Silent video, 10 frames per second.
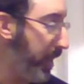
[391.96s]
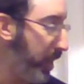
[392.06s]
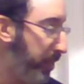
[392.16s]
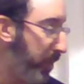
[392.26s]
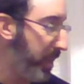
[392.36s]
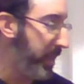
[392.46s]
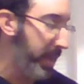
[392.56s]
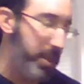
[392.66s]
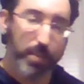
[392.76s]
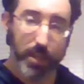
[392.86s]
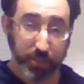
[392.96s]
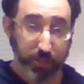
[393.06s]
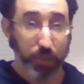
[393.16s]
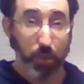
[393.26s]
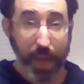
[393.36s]
better part of 90
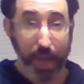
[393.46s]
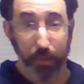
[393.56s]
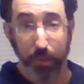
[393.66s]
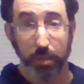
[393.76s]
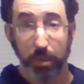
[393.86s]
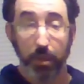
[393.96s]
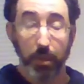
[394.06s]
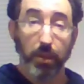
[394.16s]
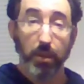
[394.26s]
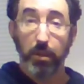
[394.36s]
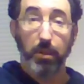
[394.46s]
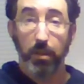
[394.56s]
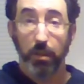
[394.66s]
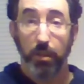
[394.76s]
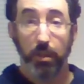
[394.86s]
minutes to 2 hours.
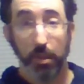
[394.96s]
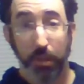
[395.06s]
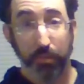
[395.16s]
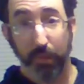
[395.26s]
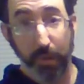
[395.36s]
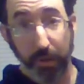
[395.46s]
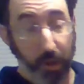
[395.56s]
You throw on